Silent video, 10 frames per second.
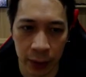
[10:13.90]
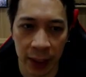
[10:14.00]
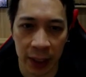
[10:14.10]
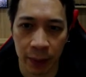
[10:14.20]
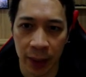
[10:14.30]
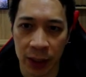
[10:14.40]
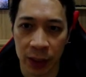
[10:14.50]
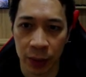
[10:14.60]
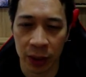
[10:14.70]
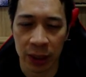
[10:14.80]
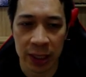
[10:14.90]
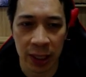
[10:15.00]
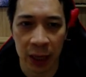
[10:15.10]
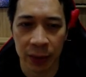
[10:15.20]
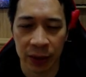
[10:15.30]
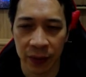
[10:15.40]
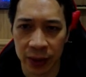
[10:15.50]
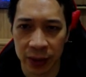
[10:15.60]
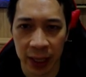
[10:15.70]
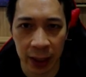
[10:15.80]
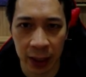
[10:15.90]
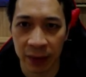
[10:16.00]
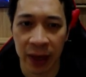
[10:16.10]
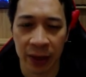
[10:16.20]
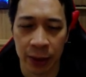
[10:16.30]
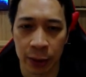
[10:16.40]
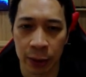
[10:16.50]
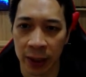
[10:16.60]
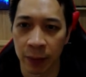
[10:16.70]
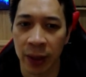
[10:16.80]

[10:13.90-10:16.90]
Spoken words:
landing pages, particularly e-commerce focus. I love how they do landing